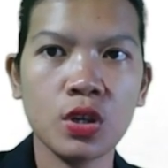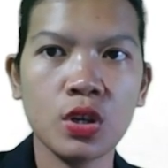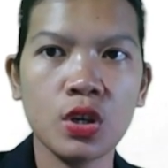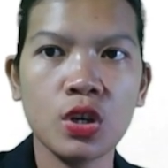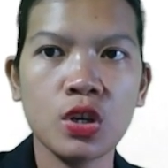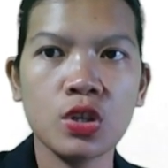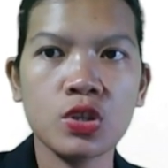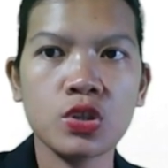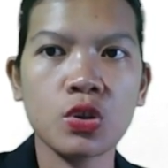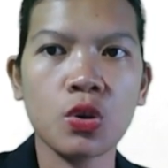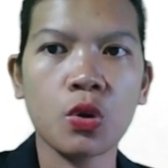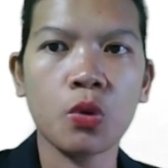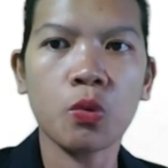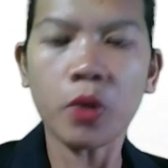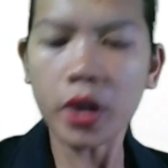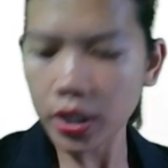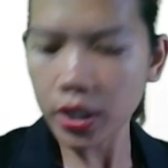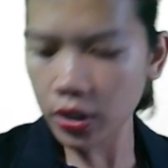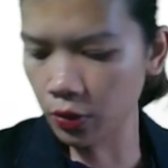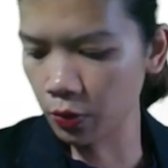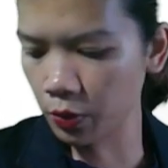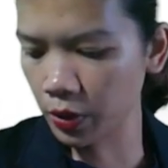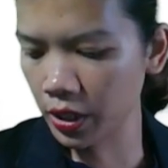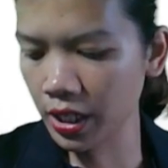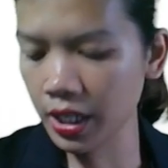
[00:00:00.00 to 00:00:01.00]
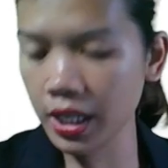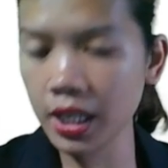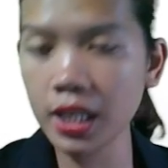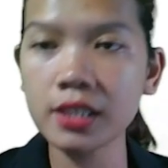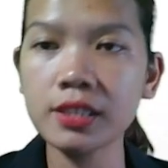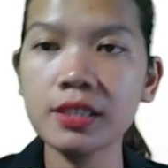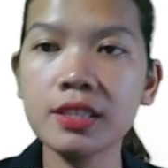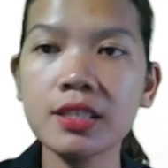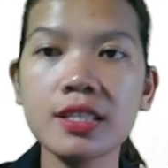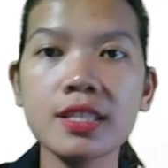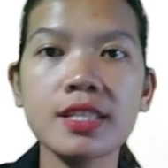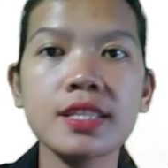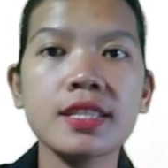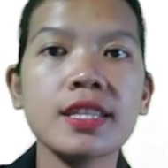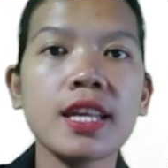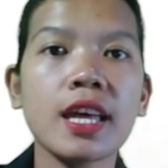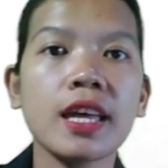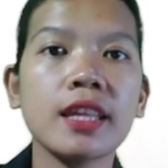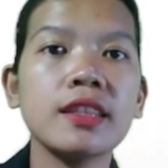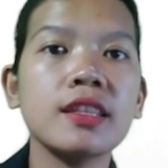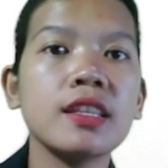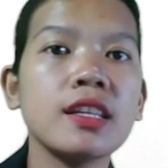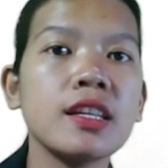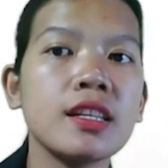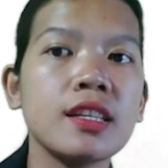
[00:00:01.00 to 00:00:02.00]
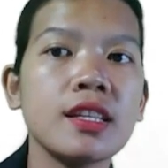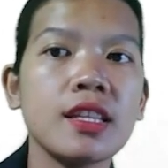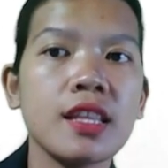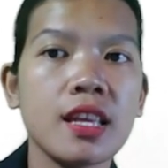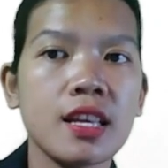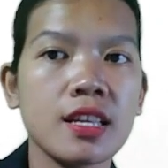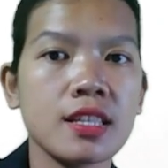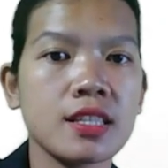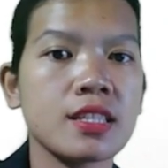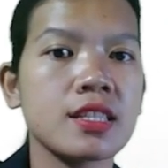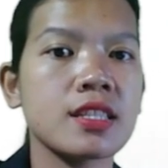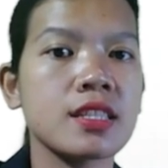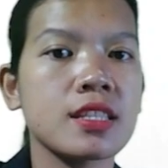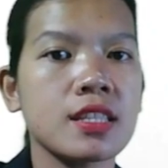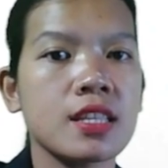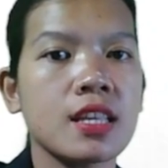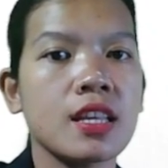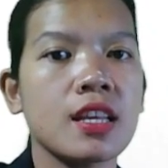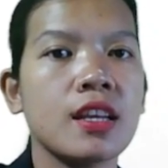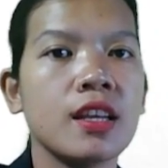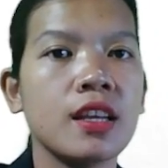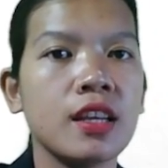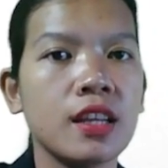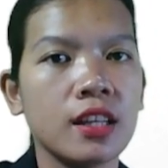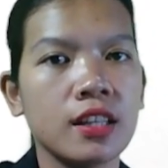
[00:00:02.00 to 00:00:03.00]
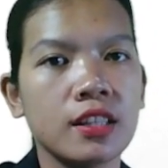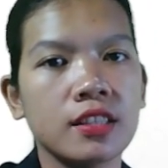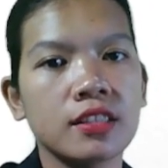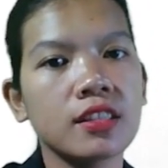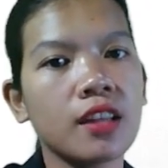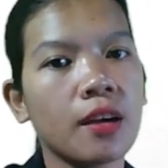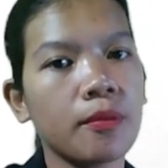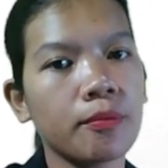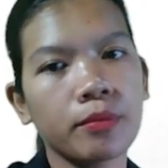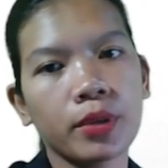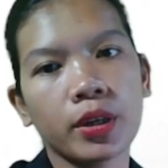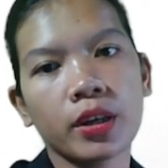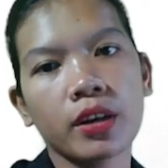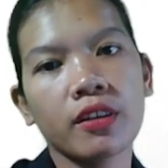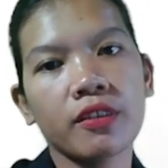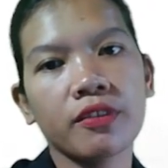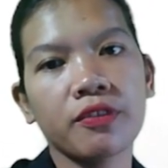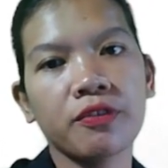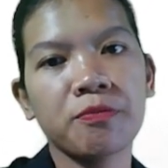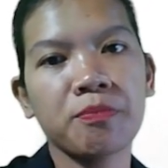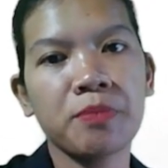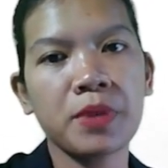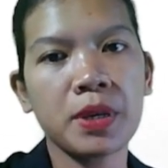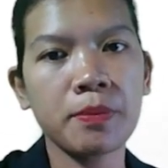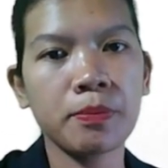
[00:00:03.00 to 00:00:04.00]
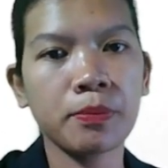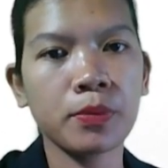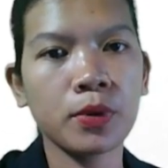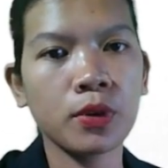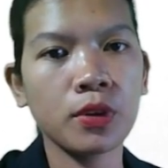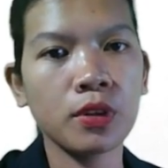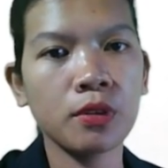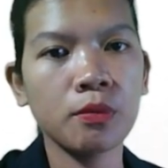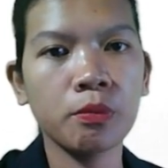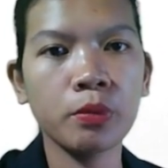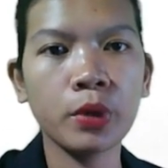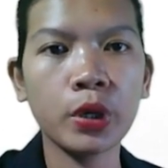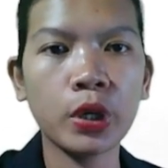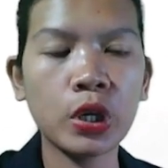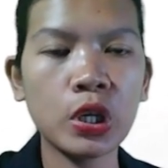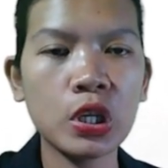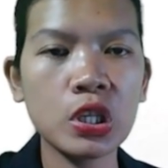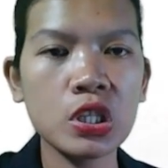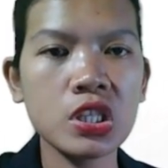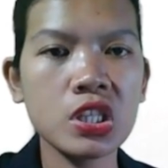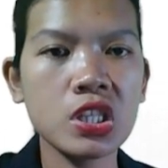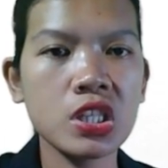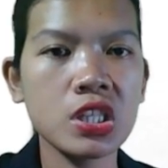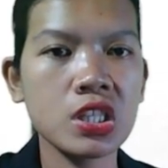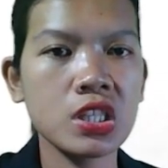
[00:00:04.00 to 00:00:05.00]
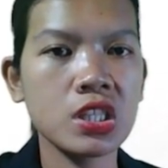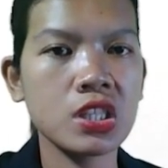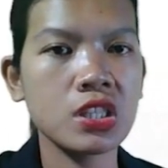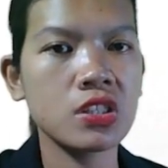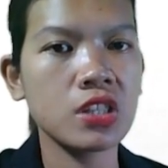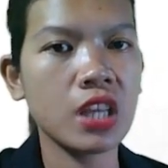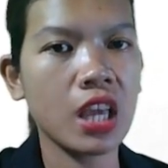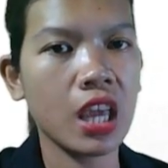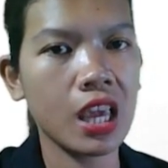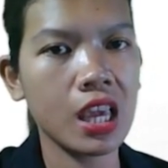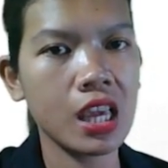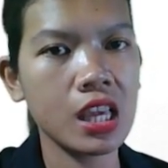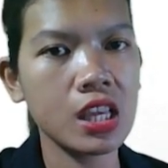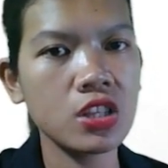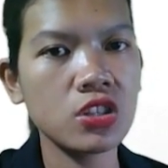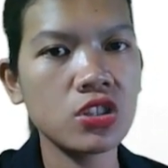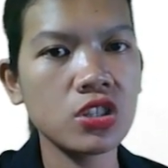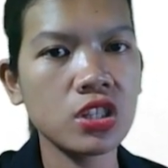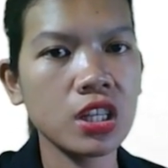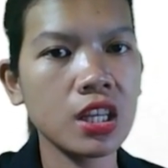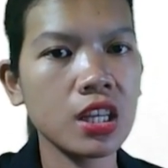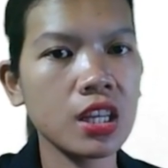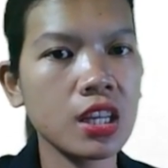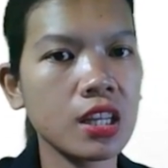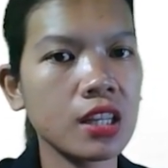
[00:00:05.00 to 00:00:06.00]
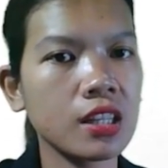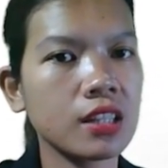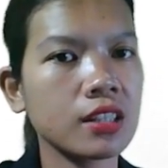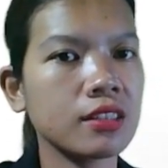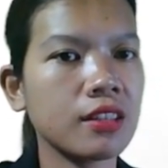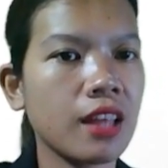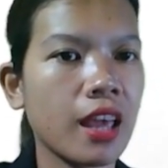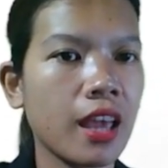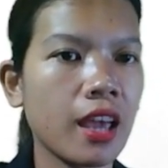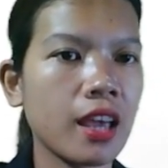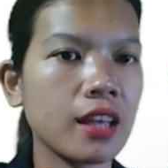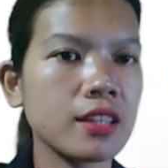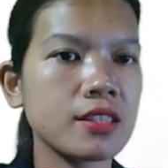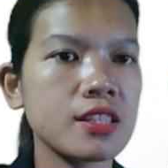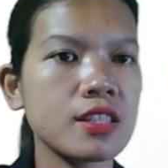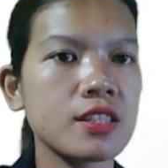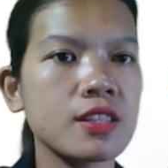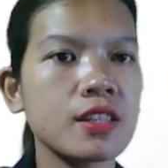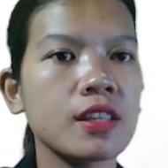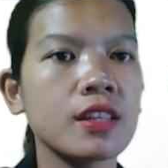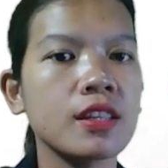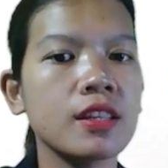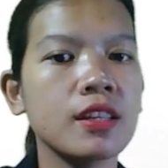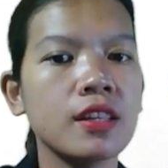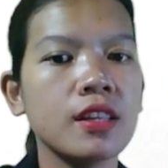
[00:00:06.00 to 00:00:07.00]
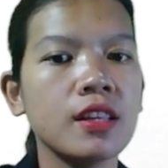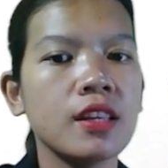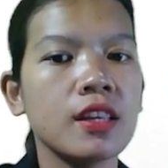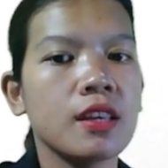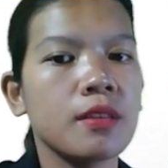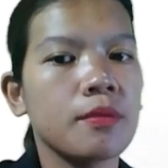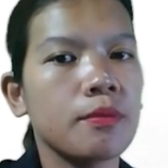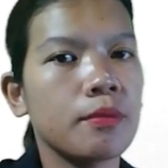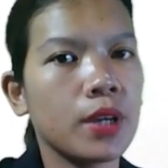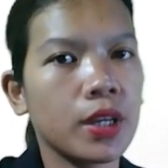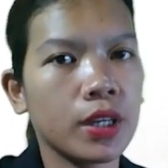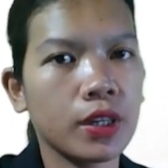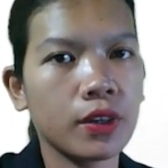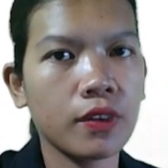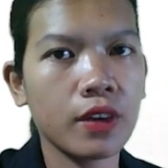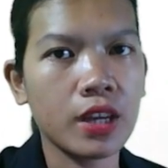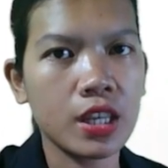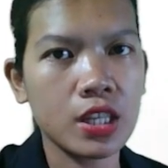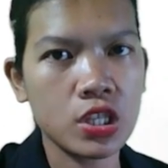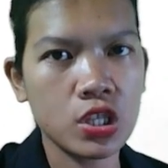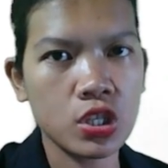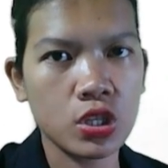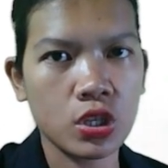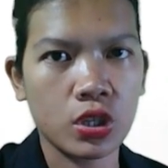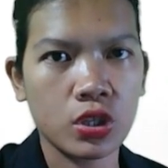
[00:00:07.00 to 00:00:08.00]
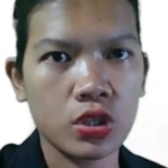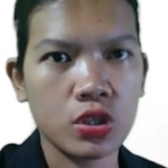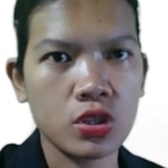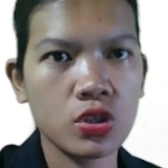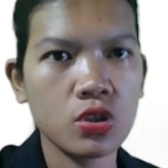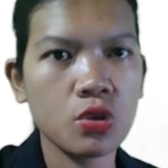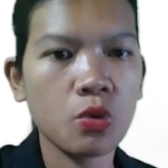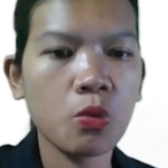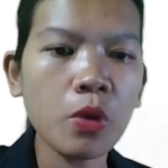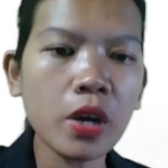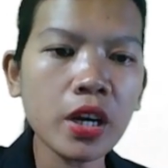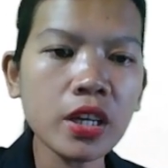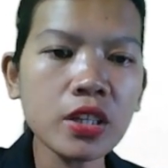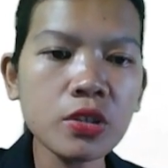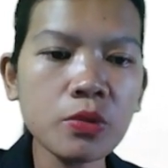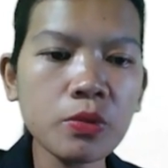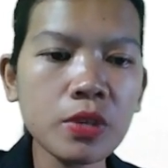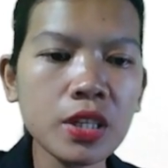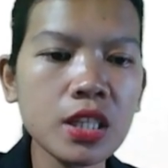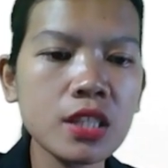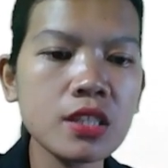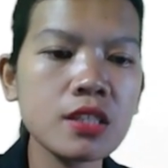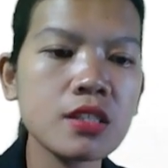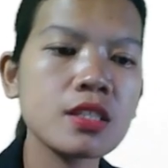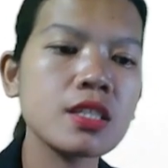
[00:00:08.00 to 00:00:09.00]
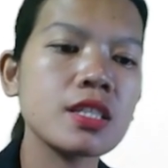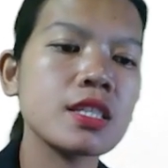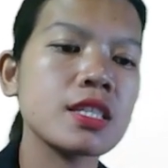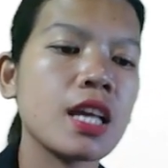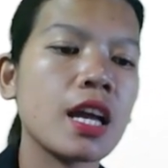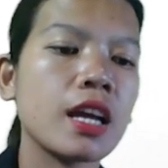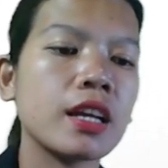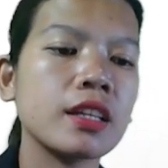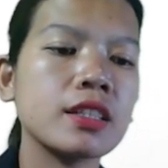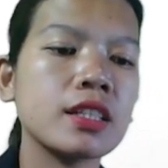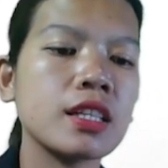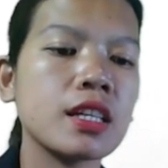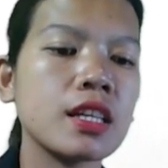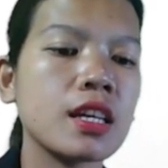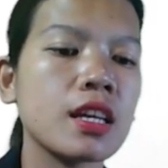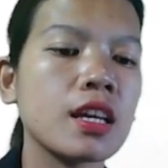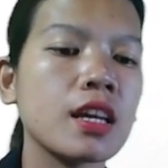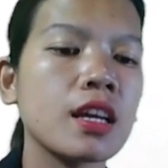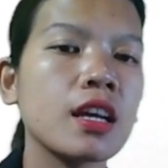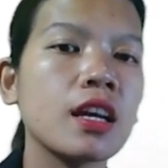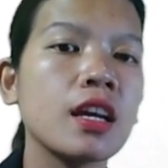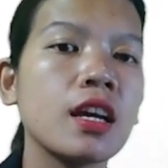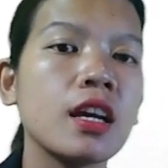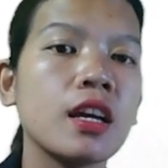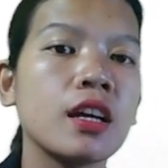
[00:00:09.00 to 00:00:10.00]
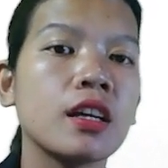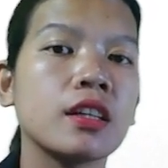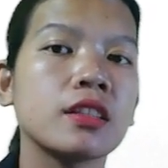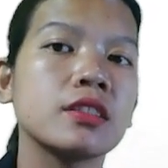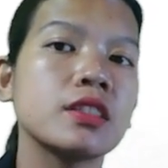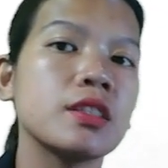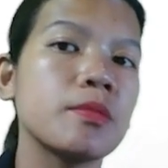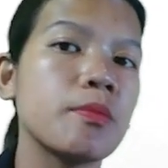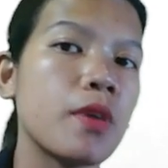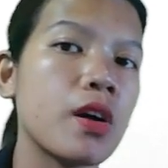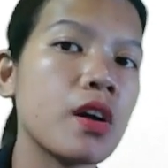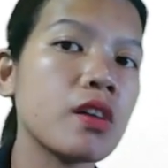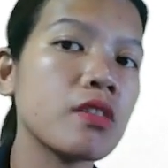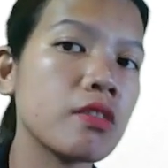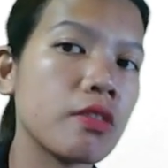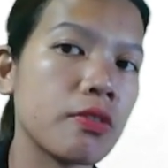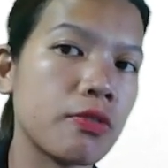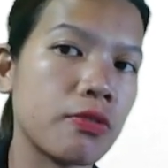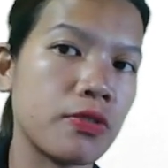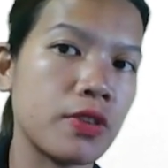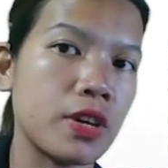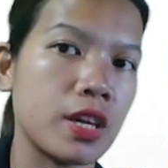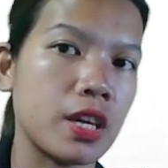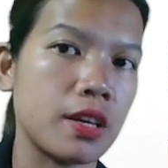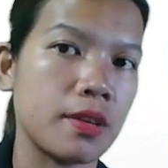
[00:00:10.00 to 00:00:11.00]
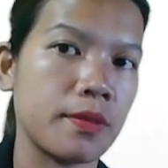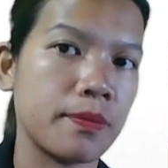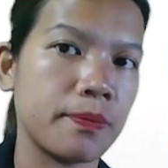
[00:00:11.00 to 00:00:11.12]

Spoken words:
So why do we need to study this number of people, births, aging, deaths, migration? So why do we need to study demography?